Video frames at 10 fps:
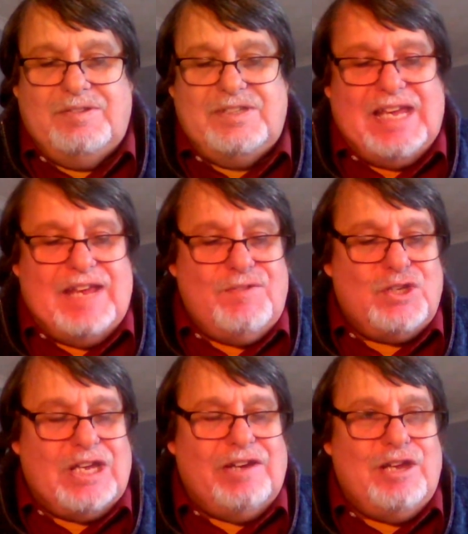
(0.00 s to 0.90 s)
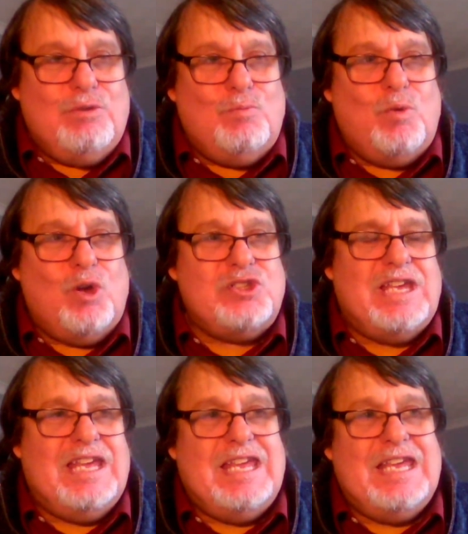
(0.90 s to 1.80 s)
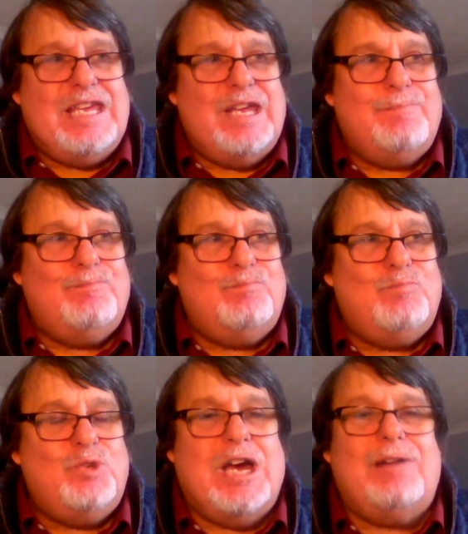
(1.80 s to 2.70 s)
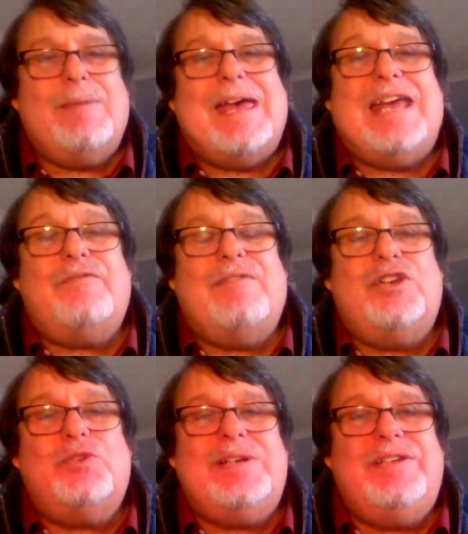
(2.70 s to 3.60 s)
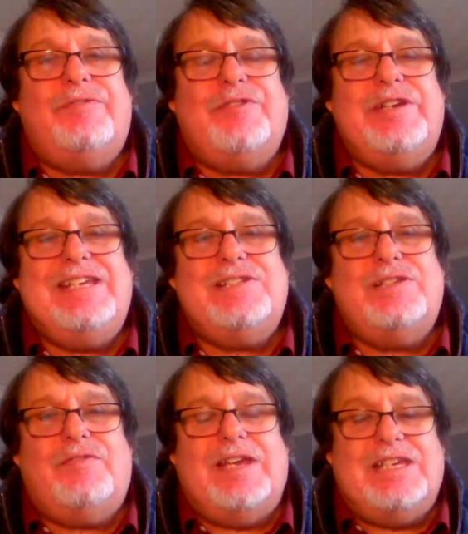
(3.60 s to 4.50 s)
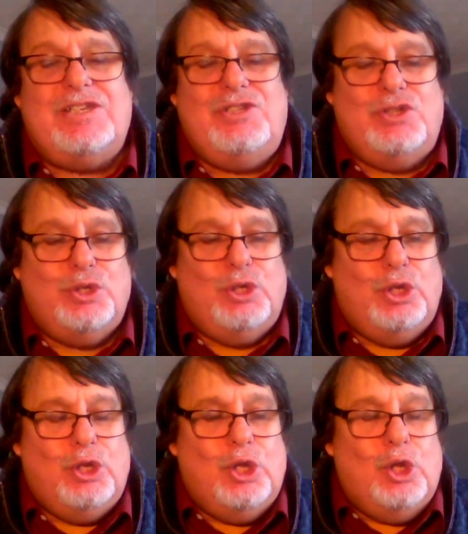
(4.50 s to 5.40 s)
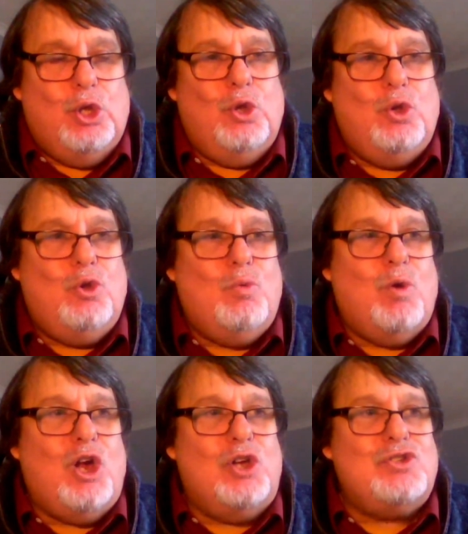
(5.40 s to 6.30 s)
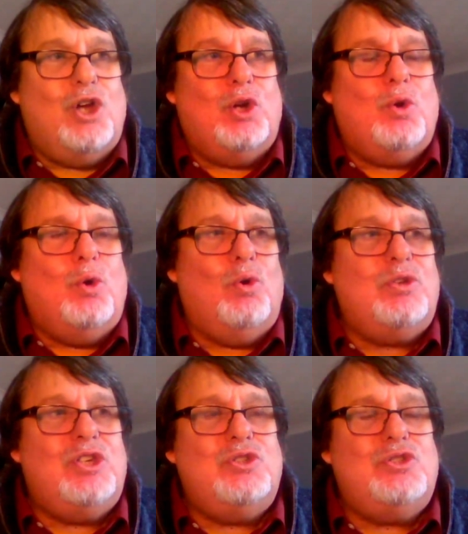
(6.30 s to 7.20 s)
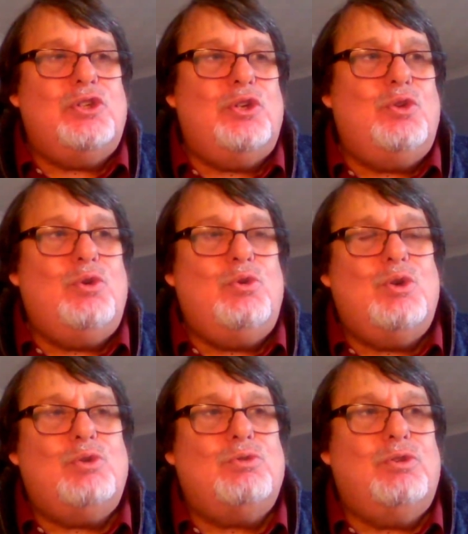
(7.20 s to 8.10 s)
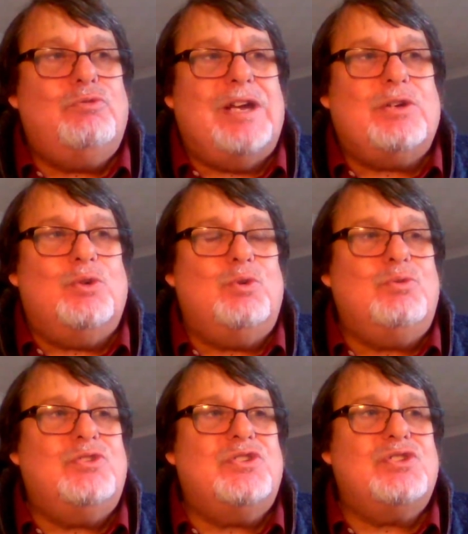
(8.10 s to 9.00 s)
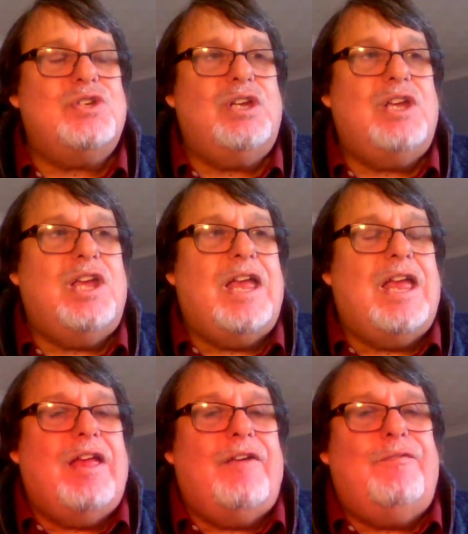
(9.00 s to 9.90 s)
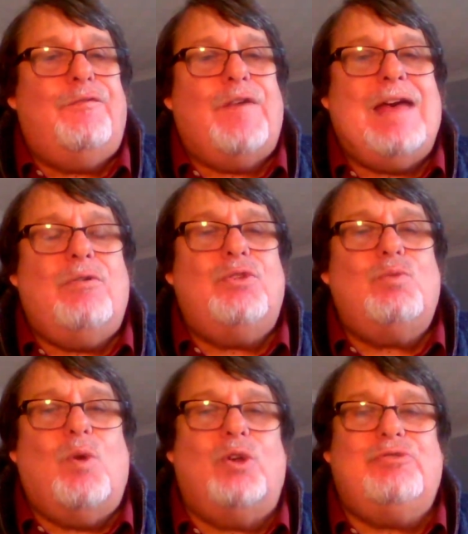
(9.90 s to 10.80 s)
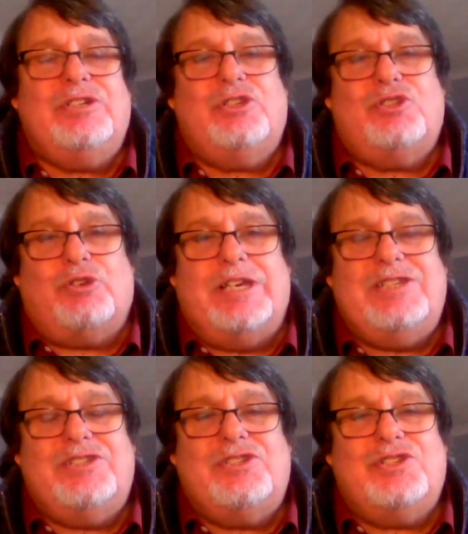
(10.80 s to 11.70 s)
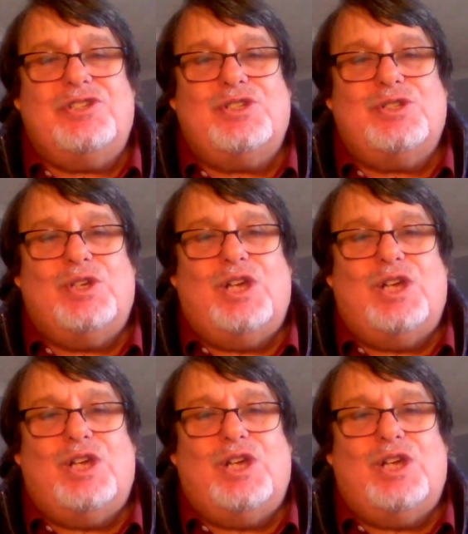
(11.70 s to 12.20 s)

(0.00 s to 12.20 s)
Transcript: David Cohen was a young man around 23 years of age who was, according to the records, found wandering the streets